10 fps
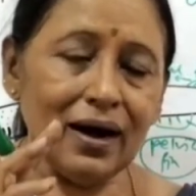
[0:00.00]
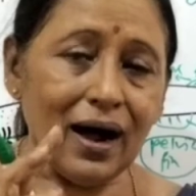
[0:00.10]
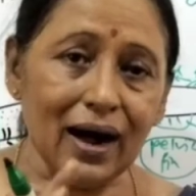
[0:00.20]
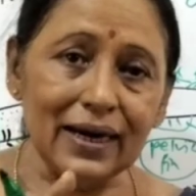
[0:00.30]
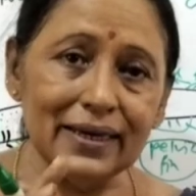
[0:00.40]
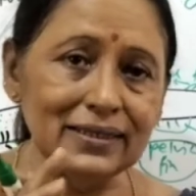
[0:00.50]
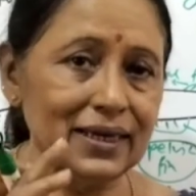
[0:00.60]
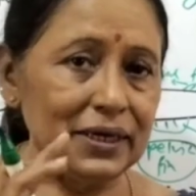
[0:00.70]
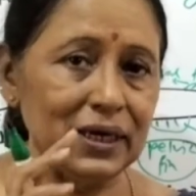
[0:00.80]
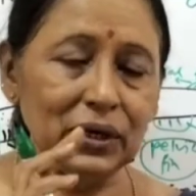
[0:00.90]
heart is
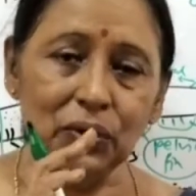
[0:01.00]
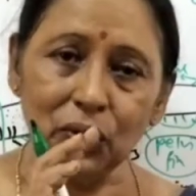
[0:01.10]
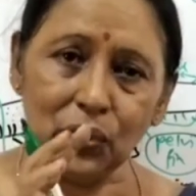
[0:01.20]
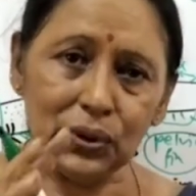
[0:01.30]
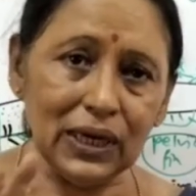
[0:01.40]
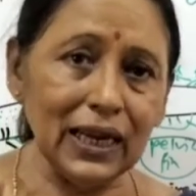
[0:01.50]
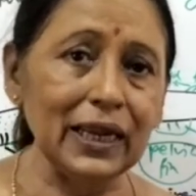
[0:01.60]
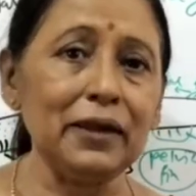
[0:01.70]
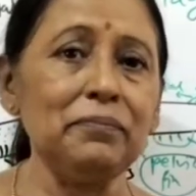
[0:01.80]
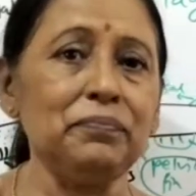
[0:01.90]
getting only
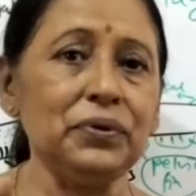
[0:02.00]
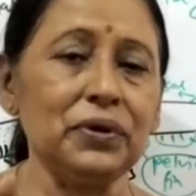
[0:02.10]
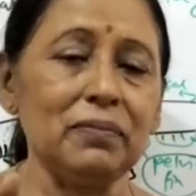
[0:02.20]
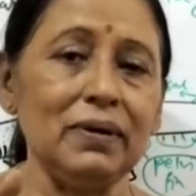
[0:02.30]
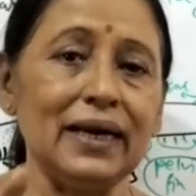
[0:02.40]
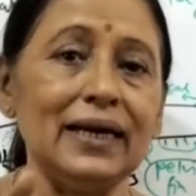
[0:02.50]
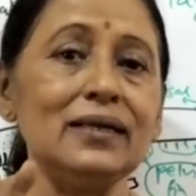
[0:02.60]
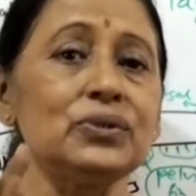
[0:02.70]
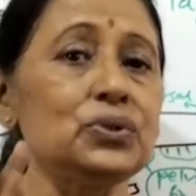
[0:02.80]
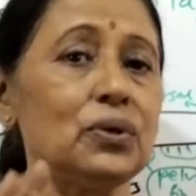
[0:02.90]
impure blood
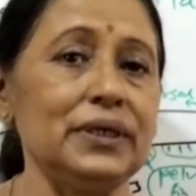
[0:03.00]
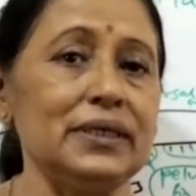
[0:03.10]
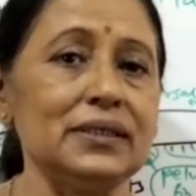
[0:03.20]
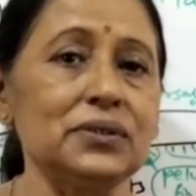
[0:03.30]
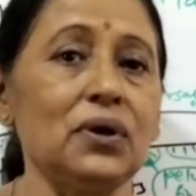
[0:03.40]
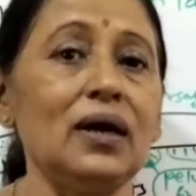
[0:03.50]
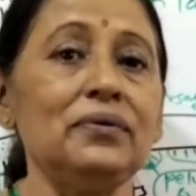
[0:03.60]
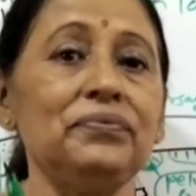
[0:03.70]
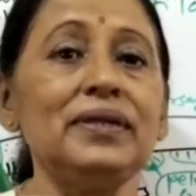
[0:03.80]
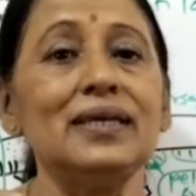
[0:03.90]
so it is
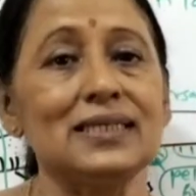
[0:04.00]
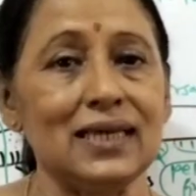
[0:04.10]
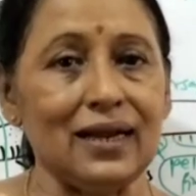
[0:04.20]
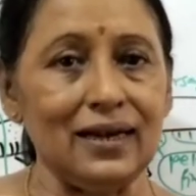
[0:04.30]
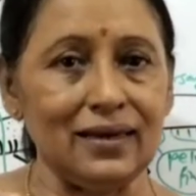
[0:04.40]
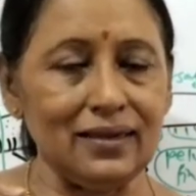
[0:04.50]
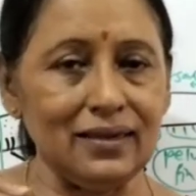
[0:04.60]
called venous heart